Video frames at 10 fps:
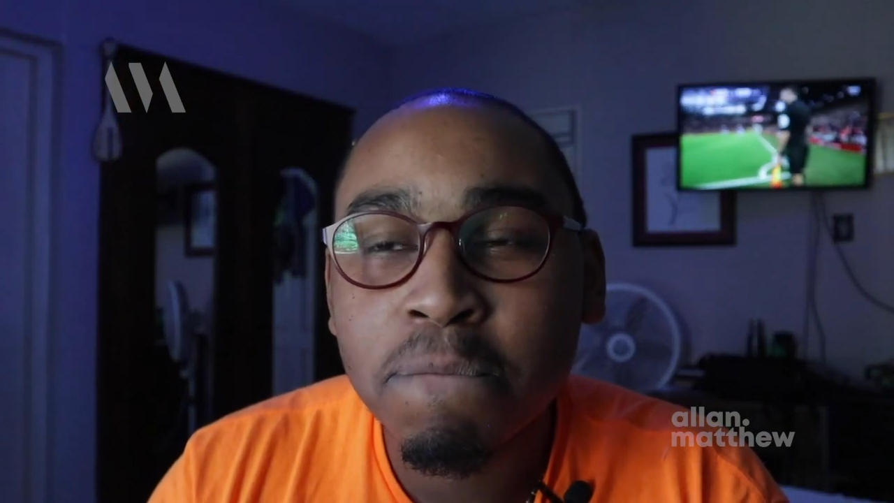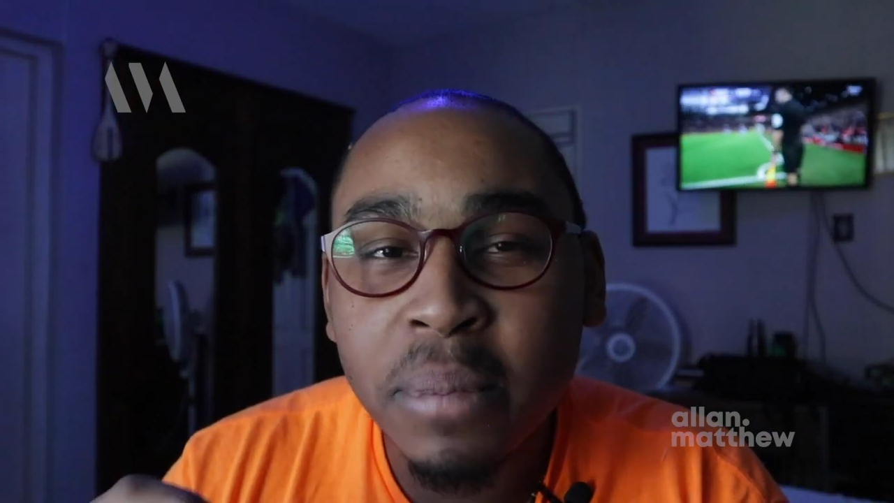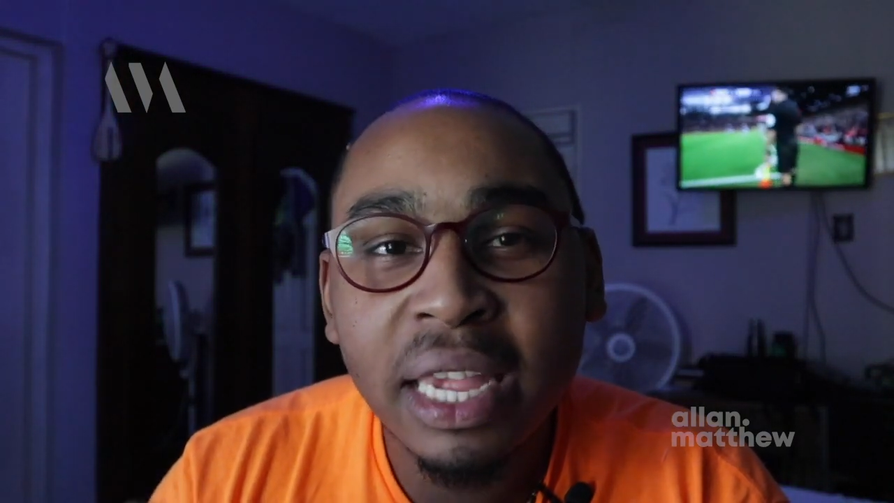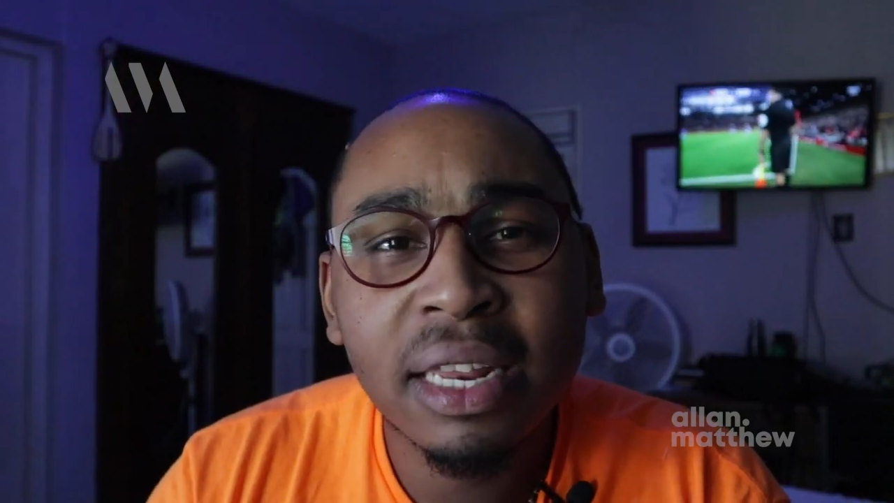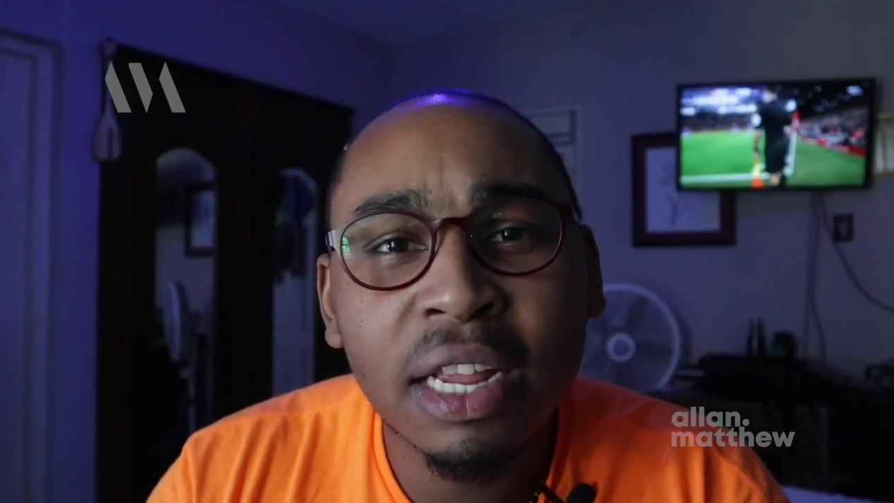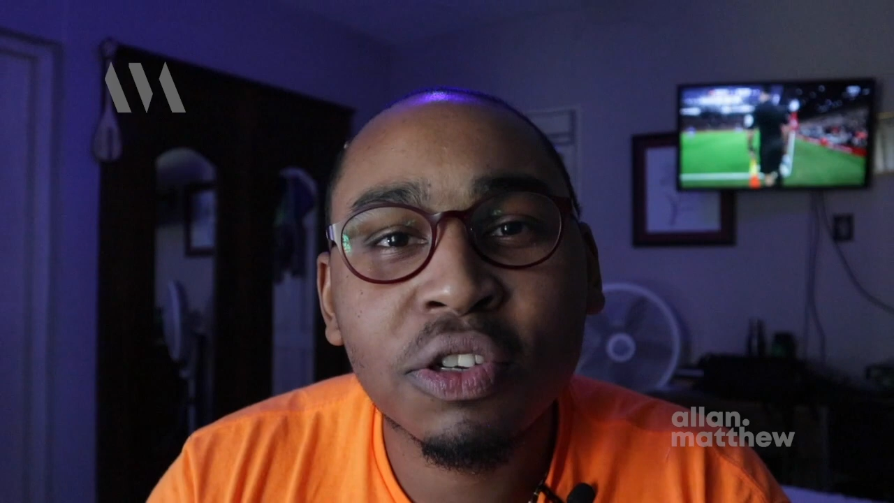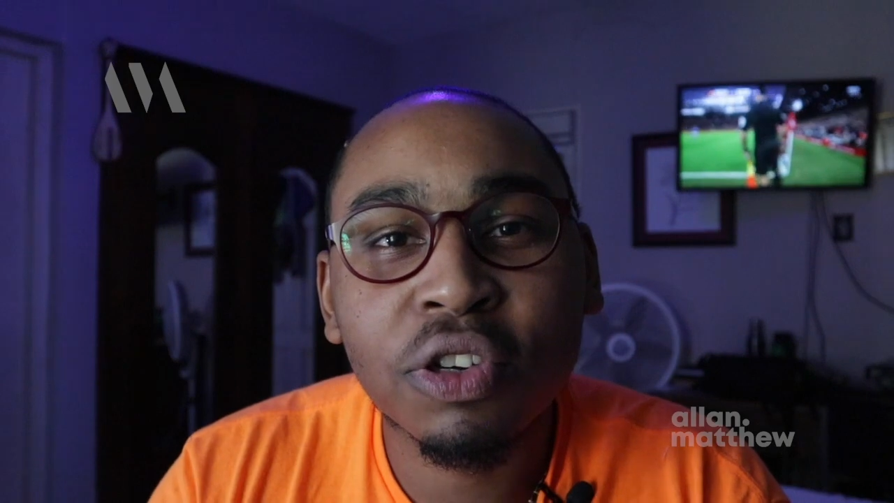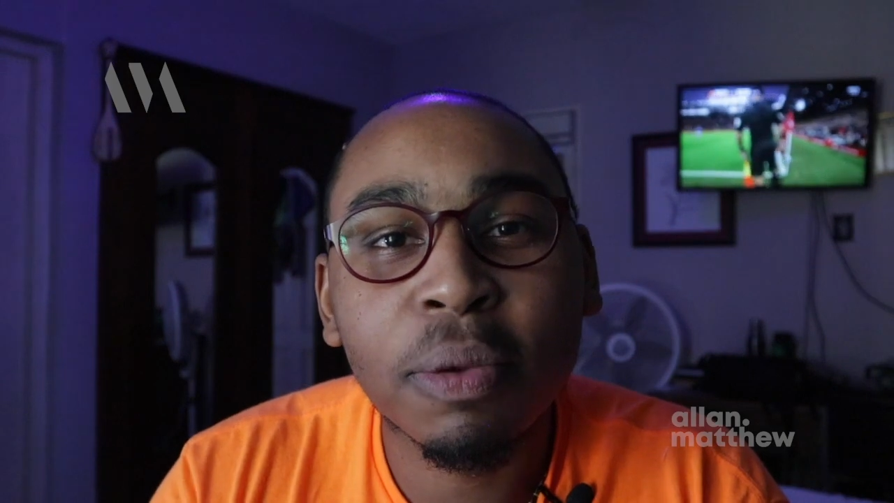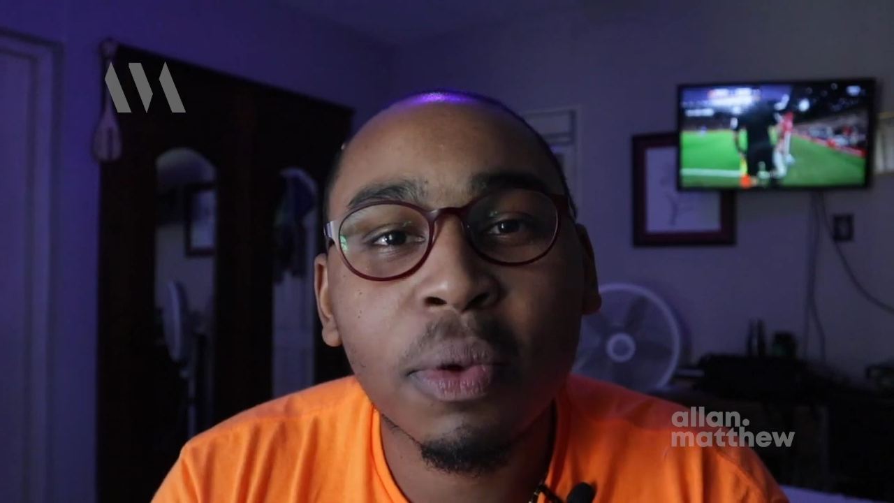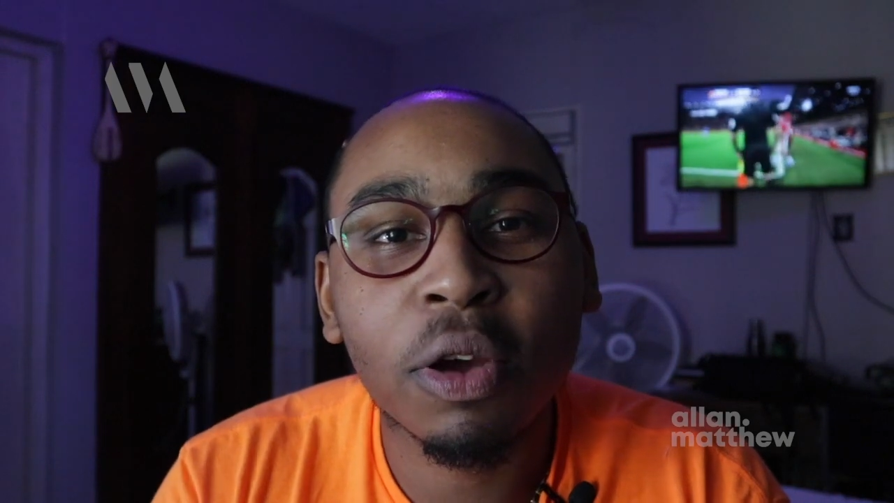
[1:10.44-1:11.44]
make that
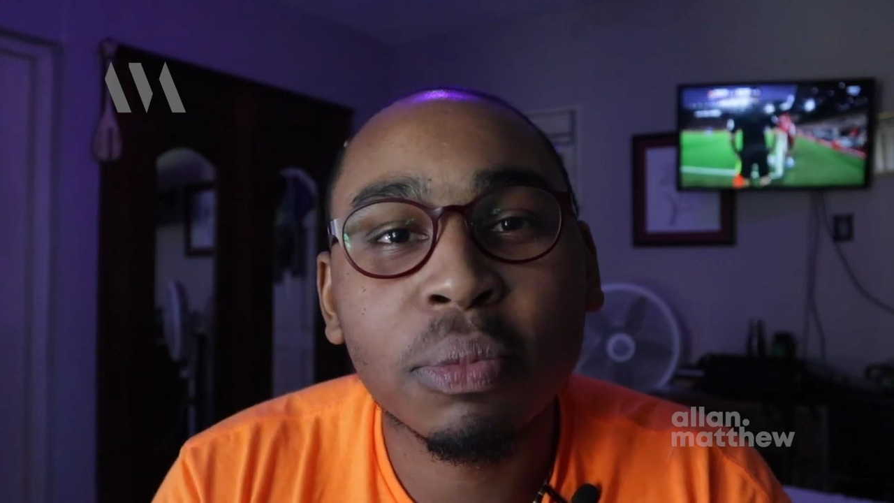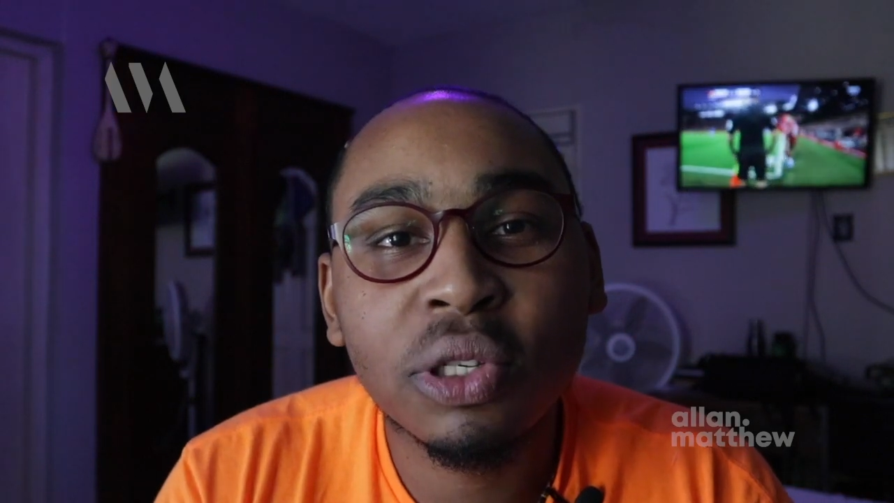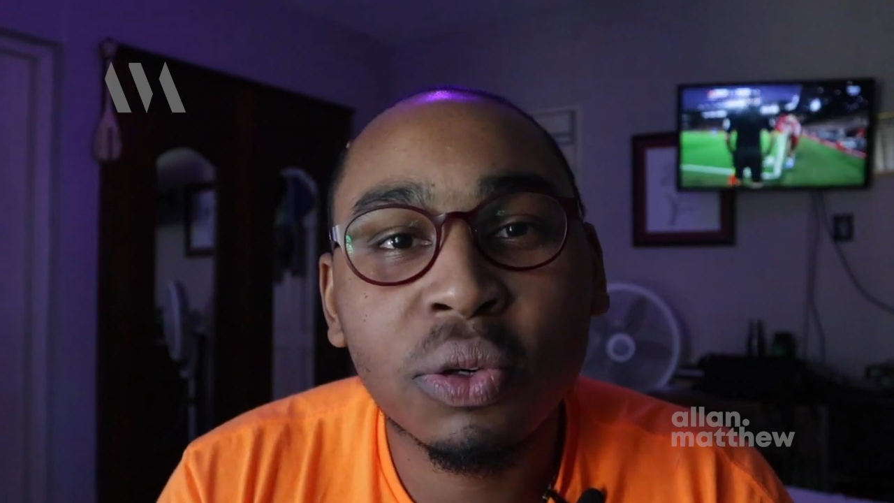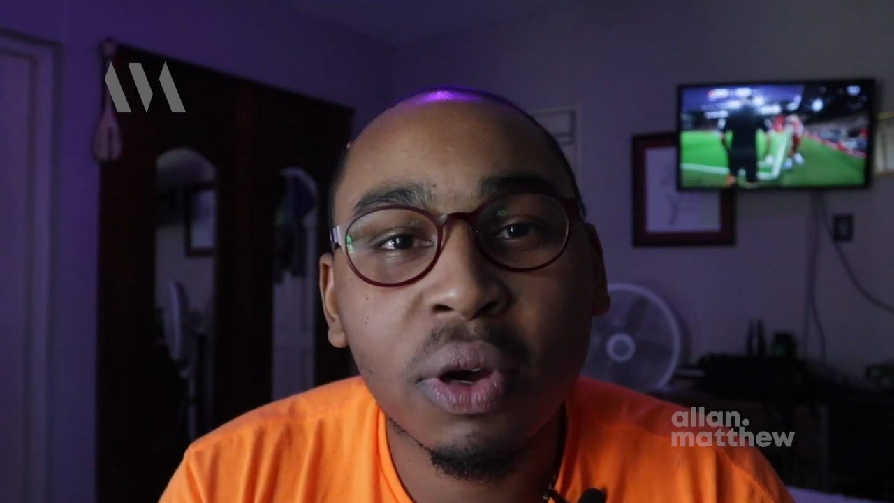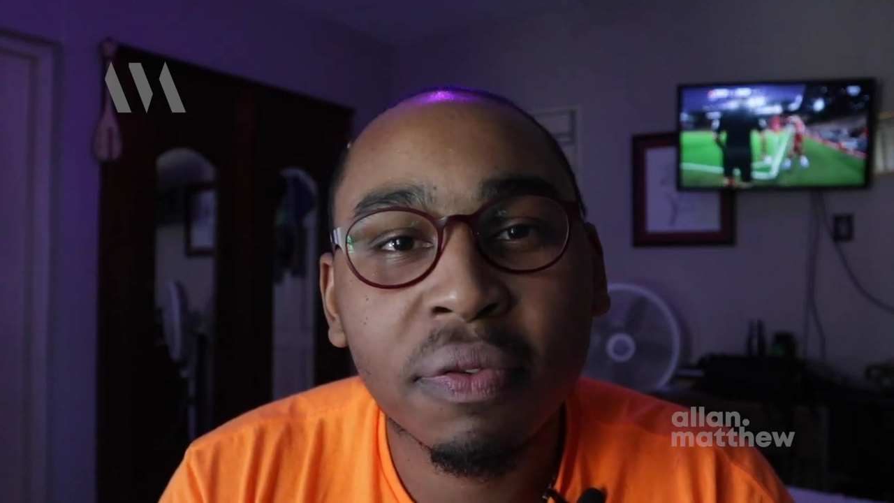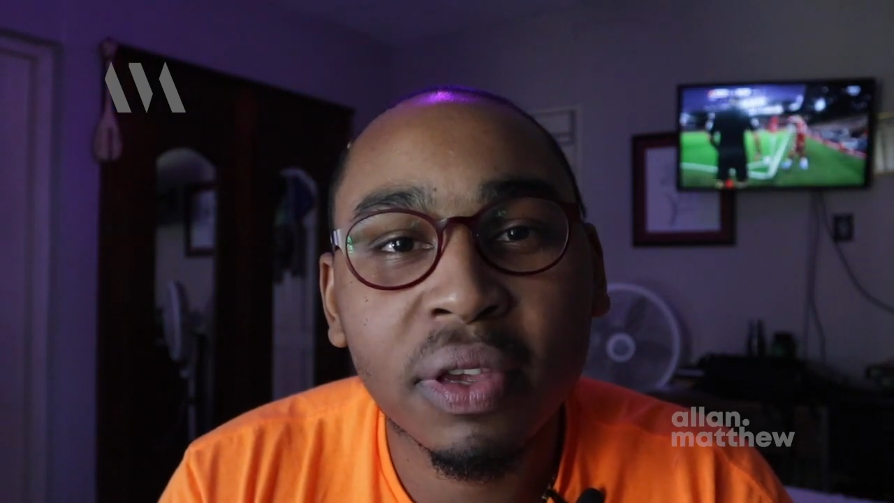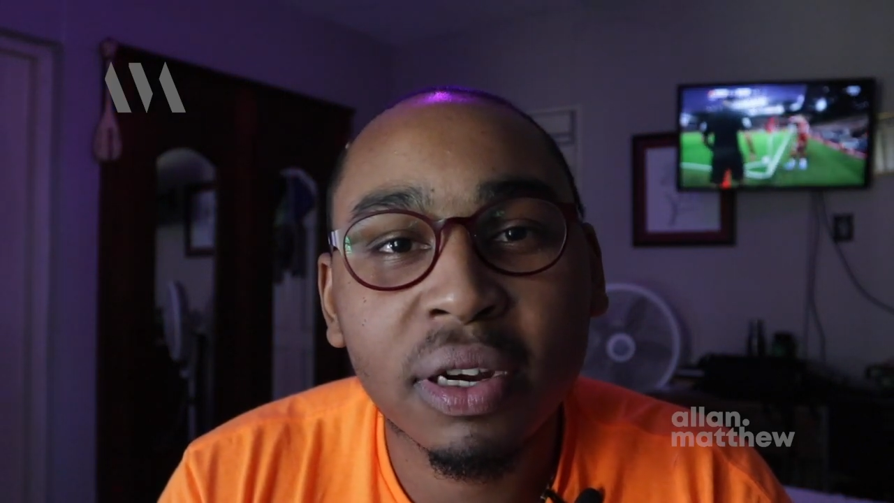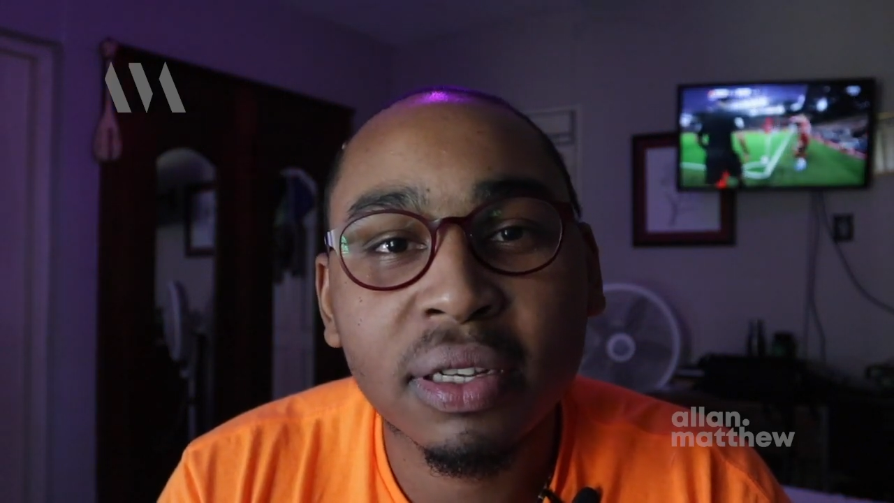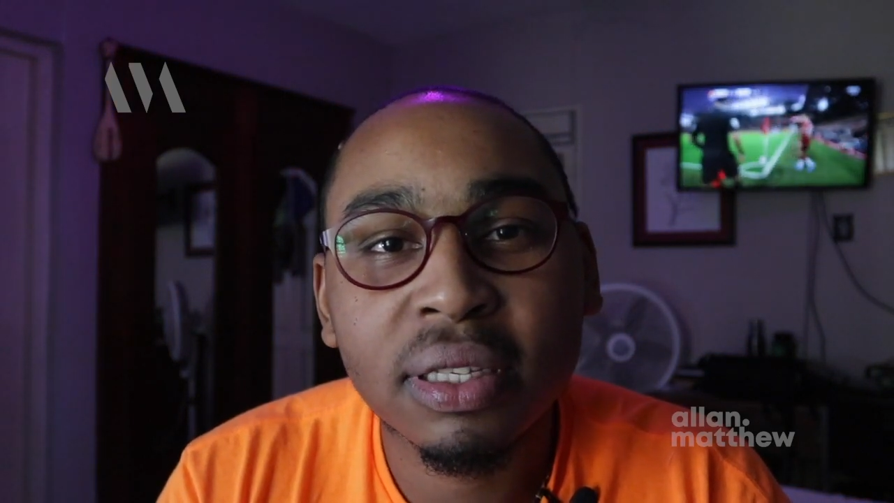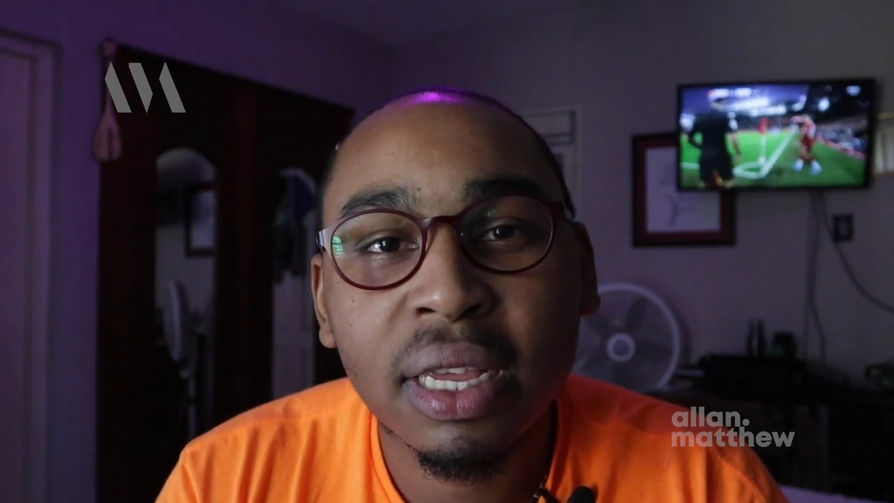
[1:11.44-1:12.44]
dream come true of
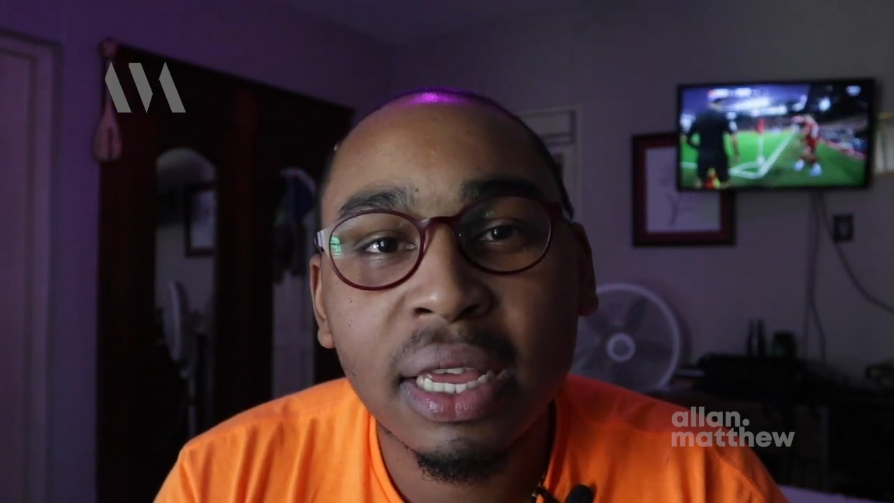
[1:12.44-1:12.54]
yours,